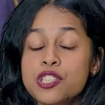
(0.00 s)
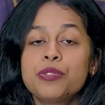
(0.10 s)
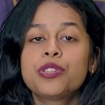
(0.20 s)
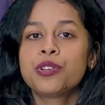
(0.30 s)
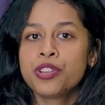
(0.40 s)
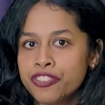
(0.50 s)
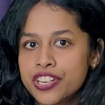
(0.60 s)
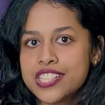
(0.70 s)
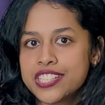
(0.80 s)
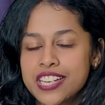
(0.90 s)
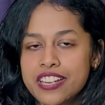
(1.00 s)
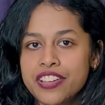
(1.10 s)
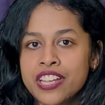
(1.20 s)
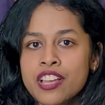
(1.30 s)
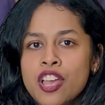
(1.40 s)
with University
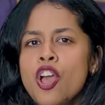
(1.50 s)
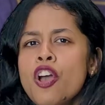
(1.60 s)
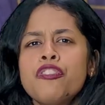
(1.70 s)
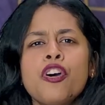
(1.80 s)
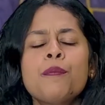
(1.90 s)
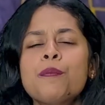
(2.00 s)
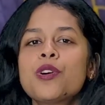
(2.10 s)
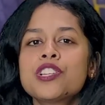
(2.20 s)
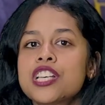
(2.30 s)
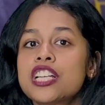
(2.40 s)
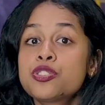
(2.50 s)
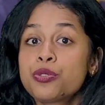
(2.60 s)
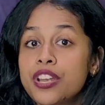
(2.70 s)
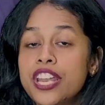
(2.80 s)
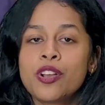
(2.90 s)
Living for more such
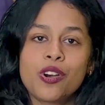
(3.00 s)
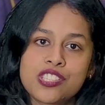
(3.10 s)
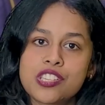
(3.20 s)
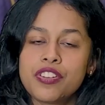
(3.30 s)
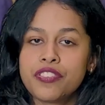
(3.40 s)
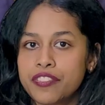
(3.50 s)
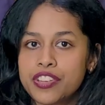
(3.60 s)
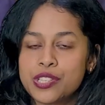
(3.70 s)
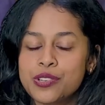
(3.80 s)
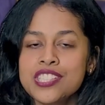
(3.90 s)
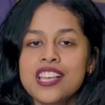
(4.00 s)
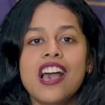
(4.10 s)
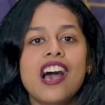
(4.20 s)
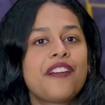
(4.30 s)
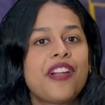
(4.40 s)
thrilling cost of living videos
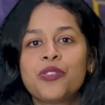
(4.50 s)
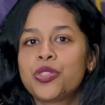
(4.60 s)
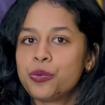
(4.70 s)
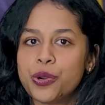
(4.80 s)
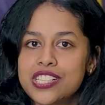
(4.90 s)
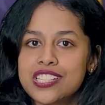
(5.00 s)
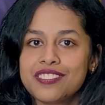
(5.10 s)
around the world.